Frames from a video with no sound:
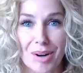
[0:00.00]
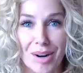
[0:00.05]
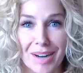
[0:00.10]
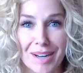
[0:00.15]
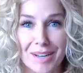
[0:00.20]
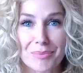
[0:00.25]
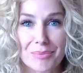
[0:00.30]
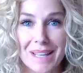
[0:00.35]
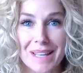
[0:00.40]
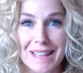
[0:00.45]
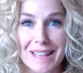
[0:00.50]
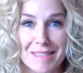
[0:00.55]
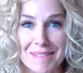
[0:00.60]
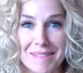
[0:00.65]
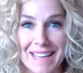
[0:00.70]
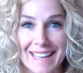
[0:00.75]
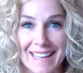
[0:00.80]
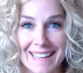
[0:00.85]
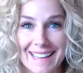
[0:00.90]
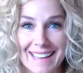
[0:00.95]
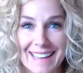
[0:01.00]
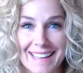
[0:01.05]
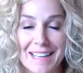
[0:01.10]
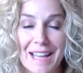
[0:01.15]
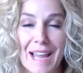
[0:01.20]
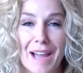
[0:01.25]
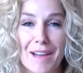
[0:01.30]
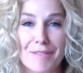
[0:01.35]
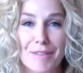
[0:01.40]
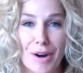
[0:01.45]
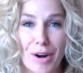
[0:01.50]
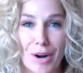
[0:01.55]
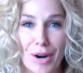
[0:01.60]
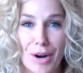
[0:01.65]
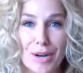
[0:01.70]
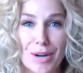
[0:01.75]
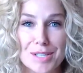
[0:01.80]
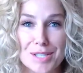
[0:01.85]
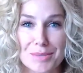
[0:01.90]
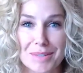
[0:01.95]
on with me and have
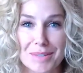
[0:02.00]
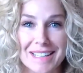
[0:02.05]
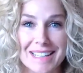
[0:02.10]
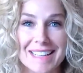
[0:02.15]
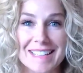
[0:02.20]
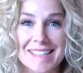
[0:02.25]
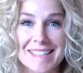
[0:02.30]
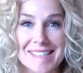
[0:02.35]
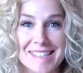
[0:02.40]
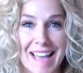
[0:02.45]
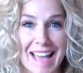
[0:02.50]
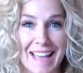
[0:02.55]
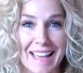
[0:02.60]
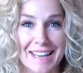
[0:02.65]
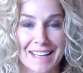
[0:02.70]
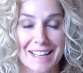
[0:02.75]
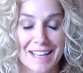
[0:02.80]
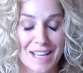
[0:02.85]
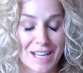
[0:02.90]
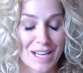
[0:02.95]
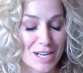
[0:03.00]
her do it instead.